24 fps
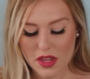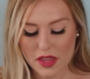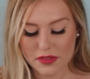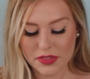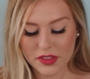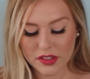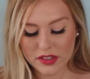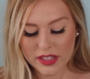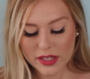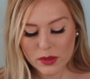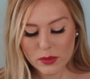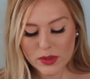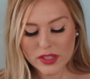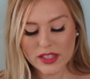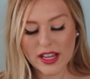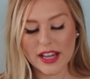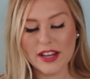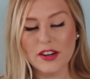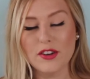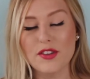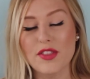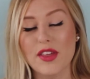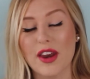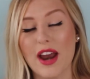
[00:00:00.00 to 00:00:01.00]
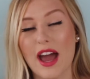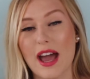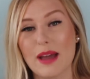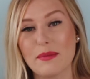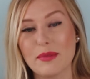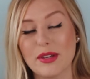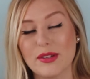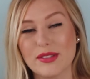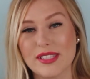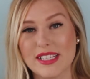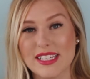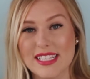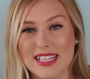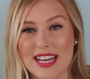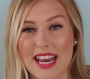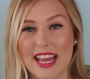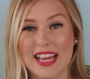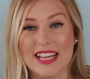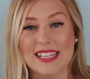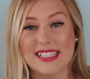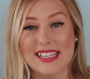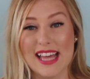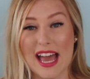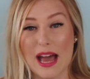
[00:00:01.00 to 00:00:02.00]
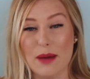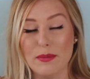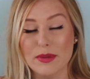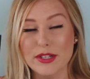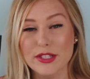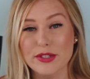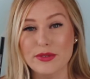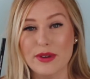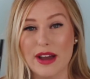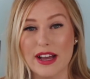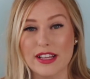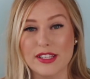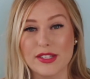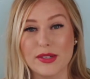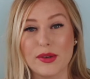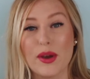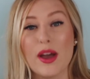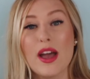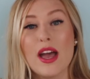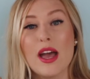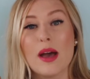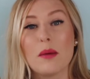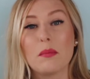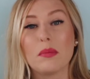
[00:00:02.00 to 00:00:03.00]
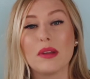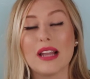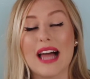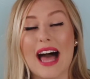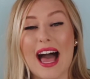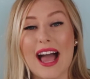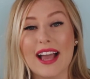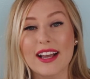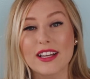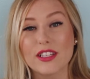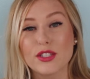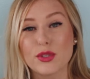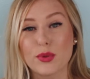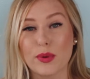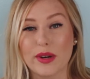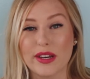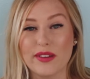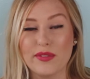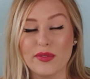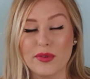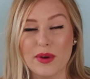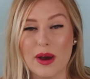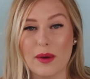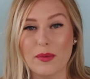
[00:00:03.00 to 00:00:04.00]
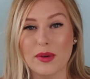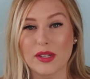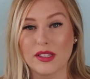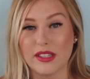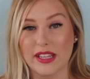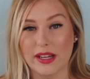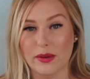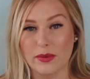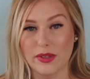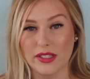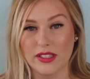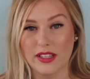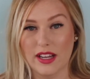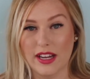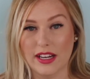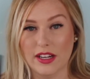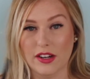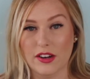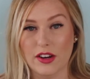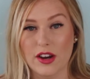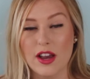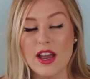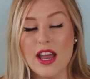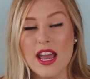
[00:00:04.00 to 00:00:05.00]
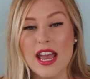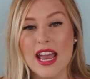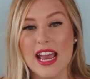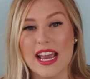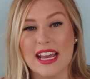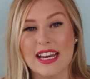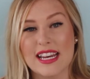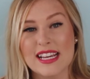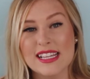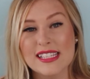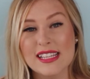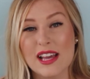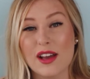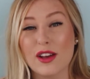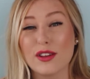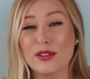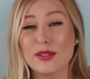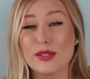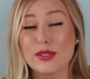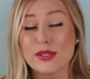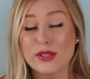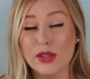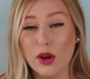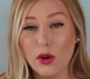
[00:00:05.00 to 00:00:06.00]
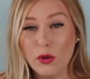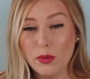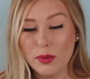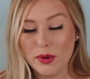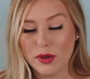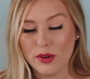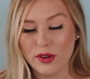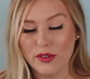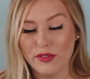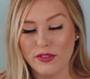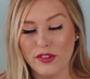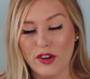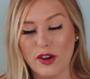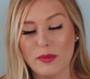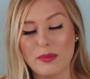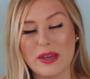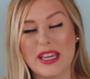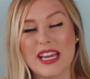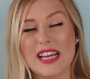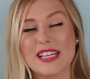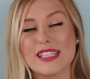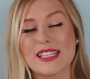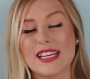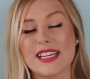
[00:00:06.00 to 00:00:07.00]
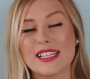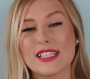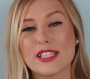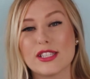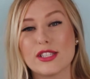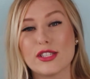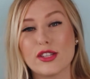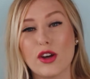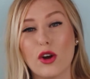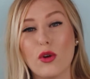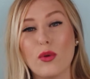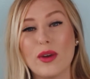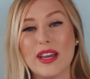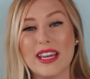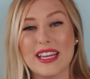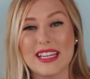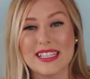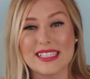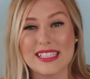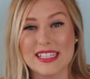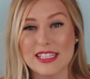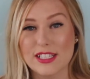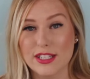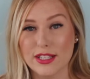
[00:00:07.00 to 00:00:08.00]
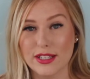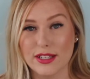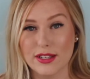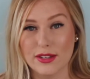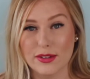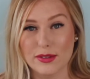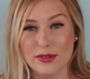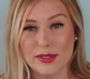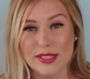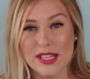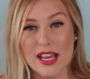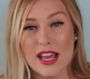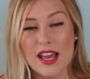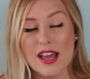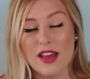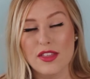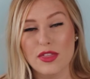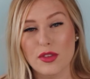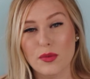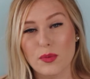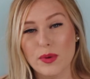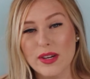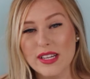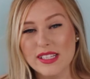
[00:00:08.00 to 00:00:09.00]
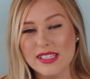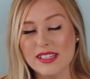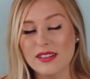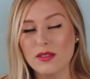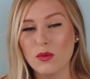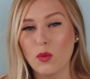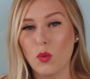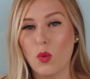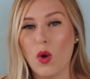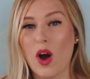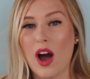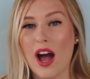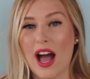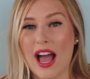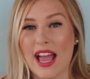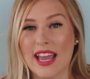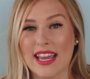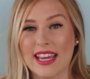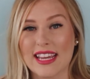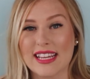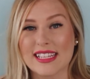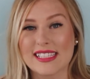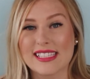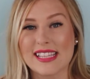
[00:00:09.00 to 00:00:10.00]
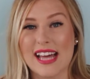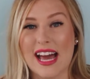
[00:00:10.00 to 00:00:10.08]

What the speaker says: The liquid liner that I'm using today is the Amaterasu Black 24-Hour Liquid Liner. It is so beautiful because it's so easy to use. The reason why is